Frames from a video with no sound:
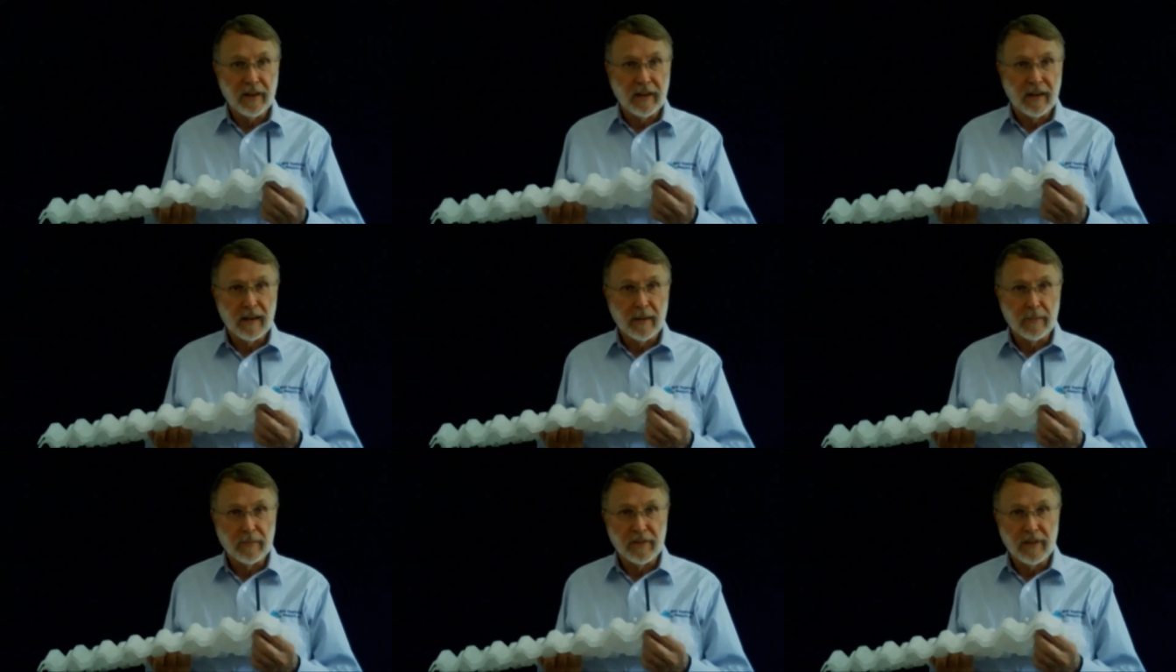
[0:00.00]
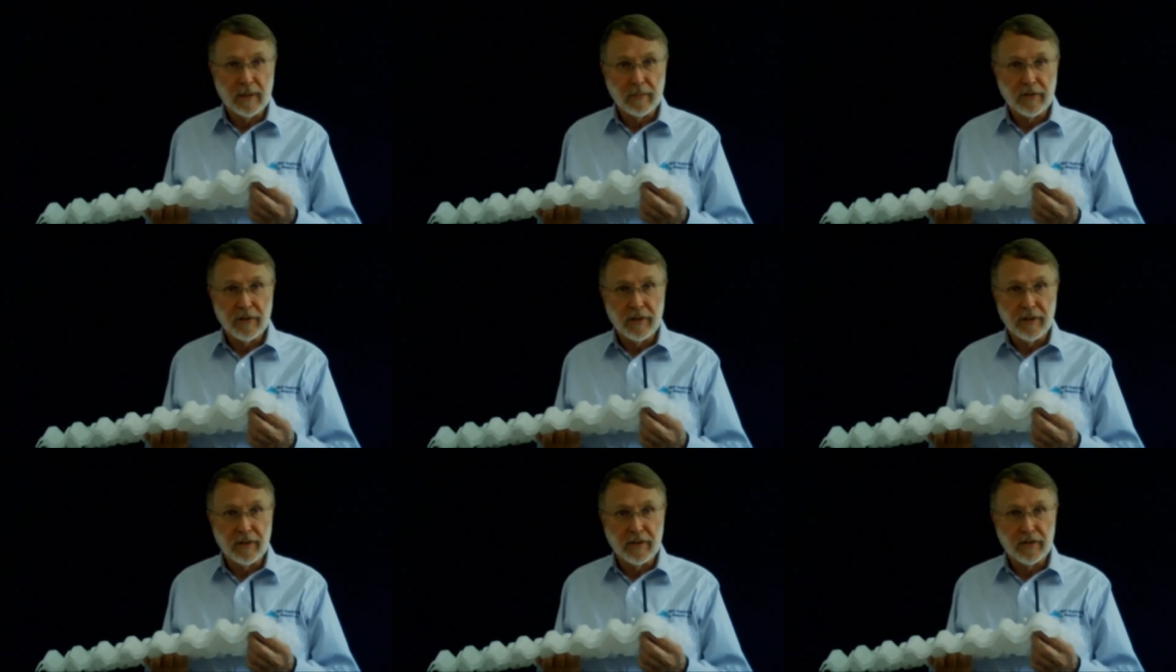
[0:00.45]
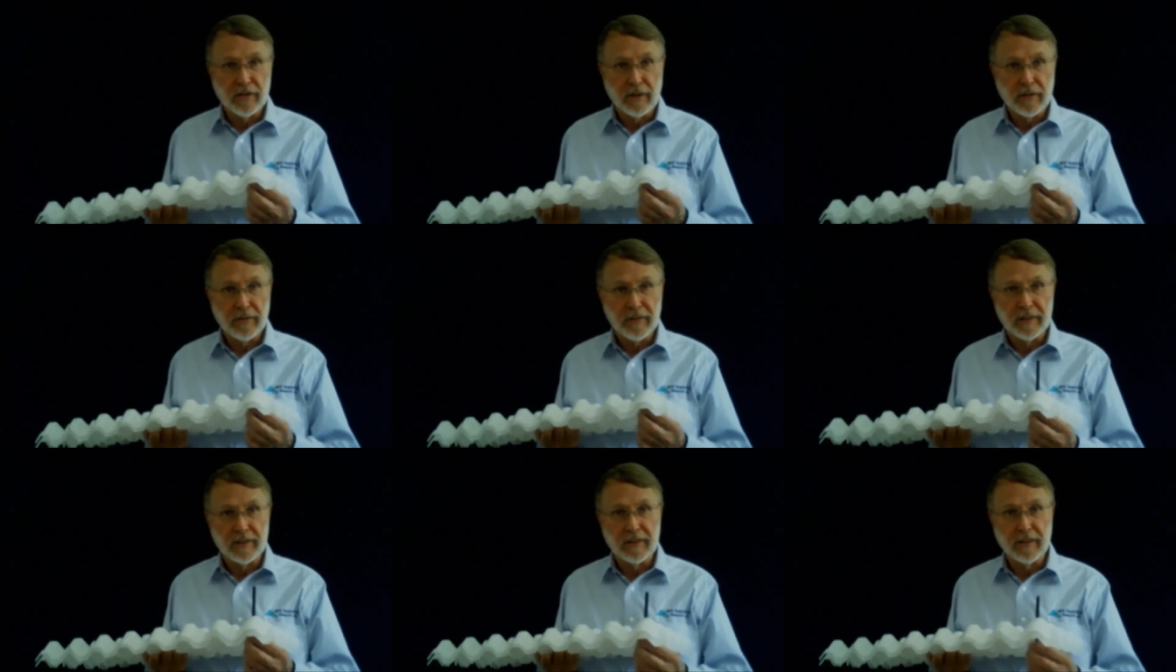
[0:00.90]
comes up to the
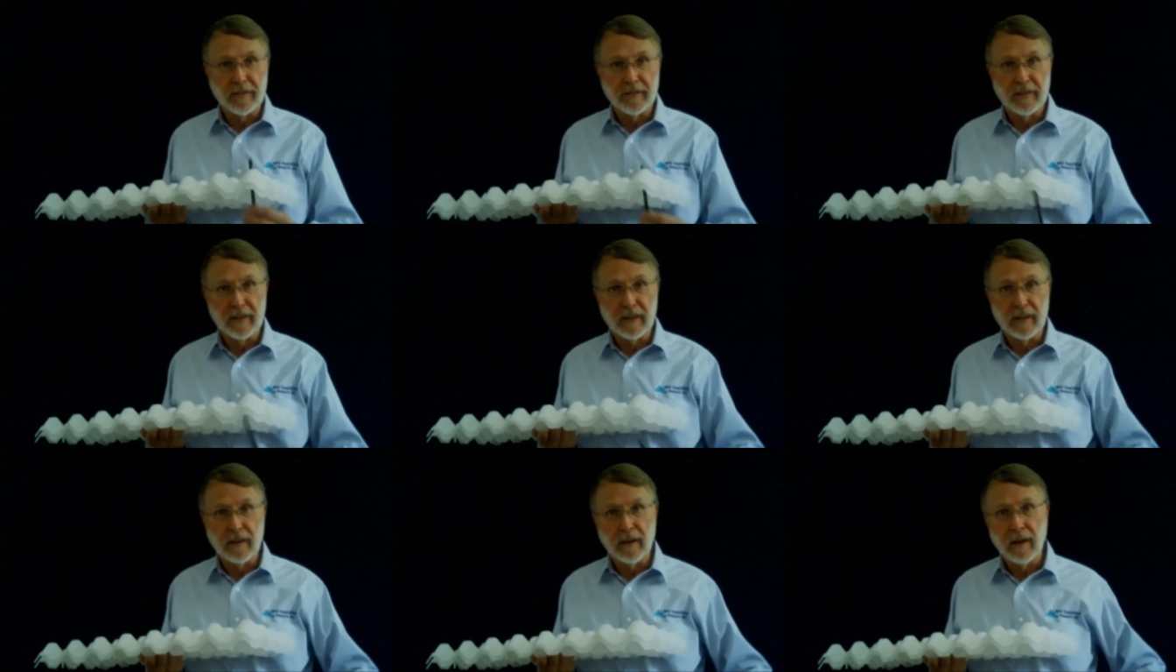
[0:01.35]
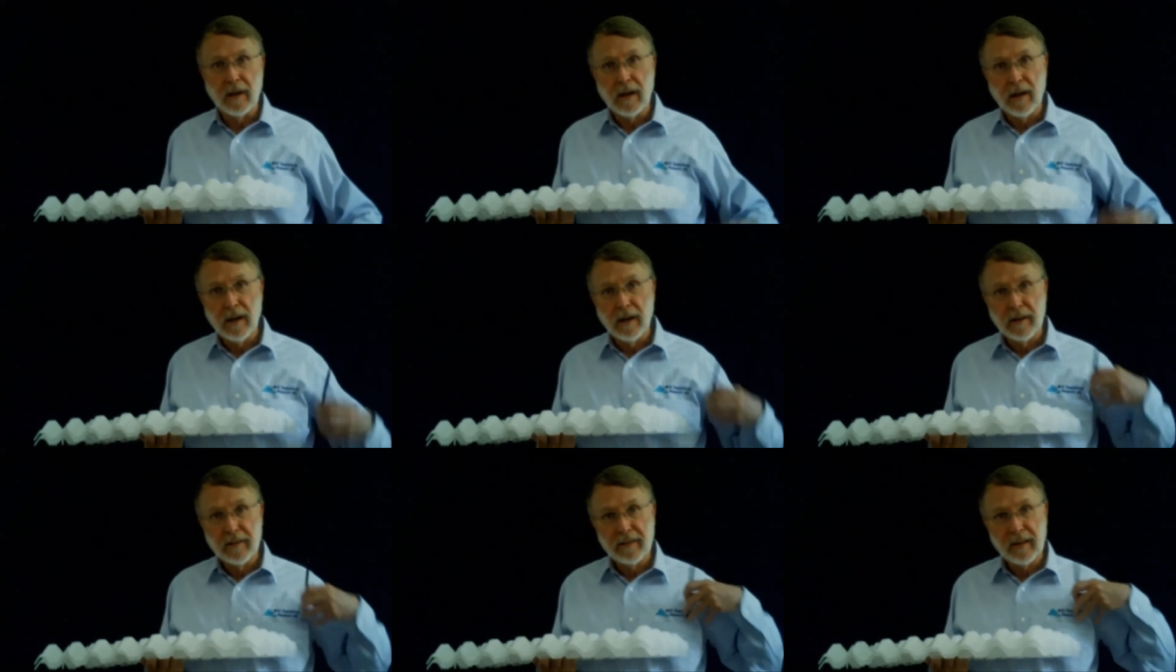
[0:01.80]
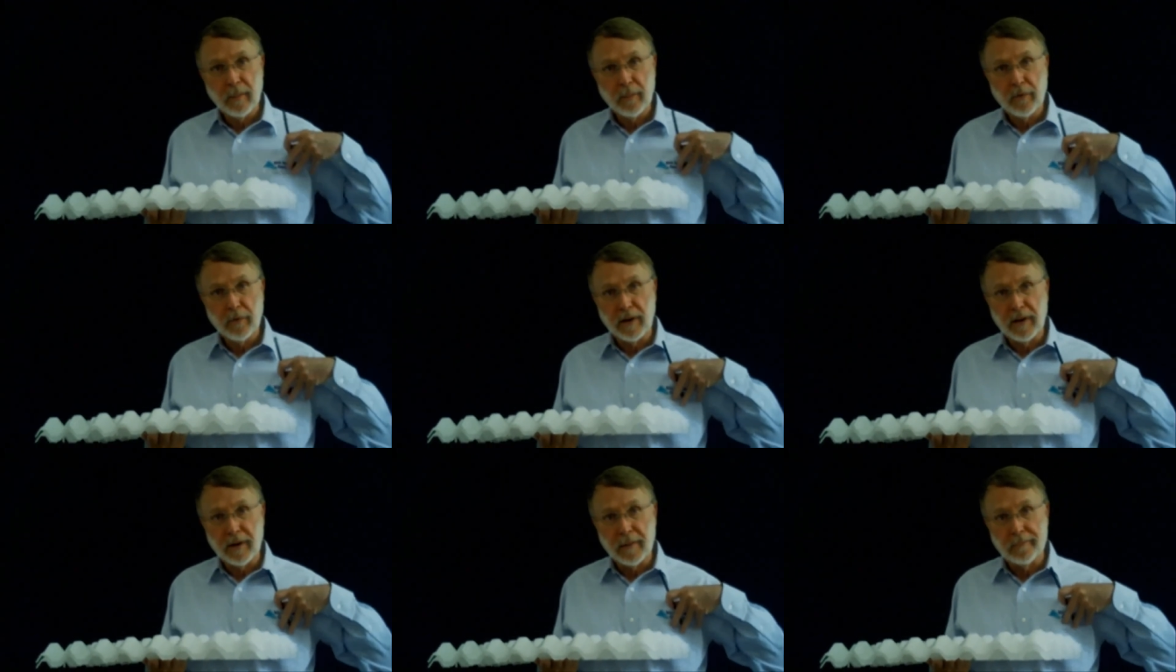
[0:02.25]
surface of the
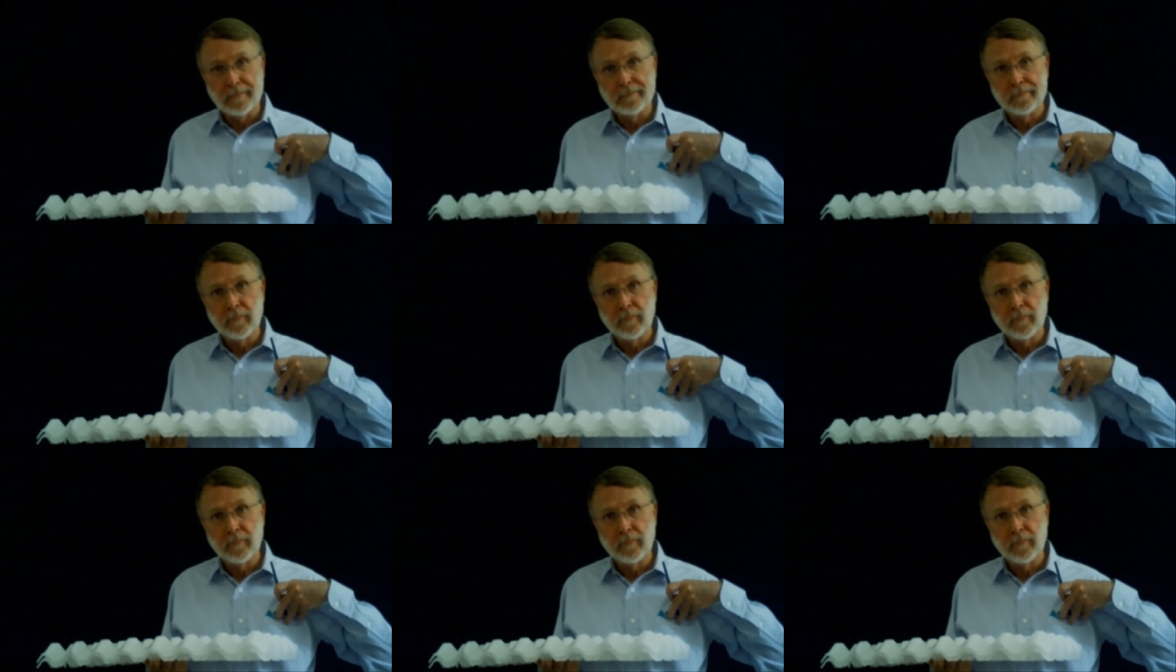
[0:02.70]
separator.